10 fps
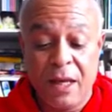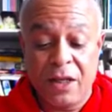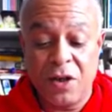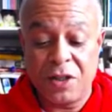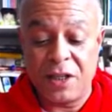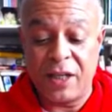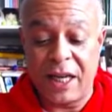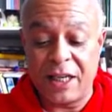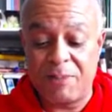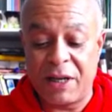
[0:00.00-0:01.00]
Dr. Still
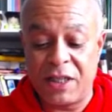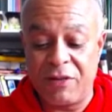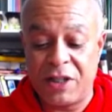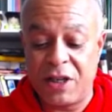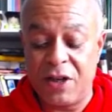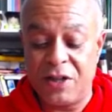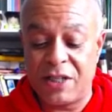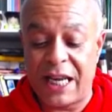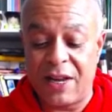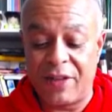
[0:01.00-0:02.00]
unexpectedly returned to
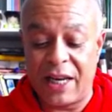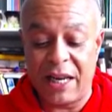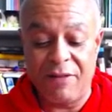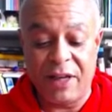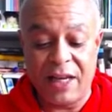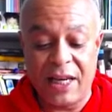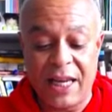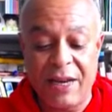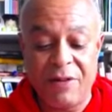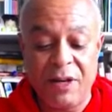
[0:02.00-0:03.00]
town that evening, and
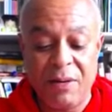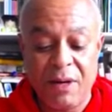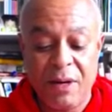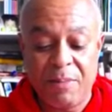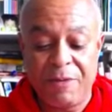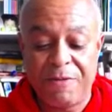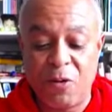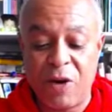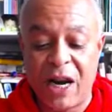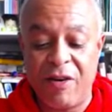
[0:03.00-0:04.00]
even
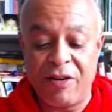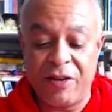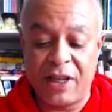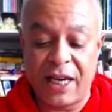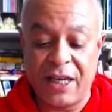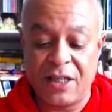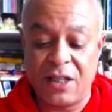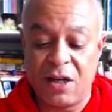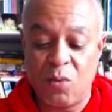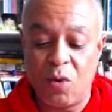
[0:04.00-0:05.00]
before hearing of the
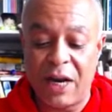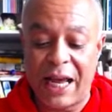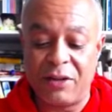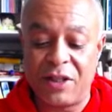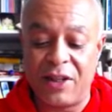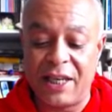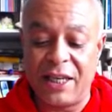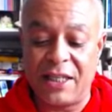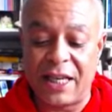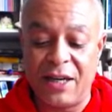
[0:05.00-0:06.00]
case while out in the
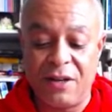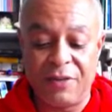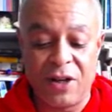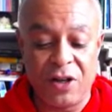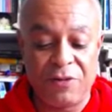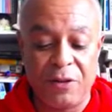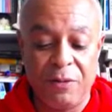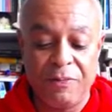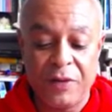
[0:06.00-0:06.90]
east end of Kirksville,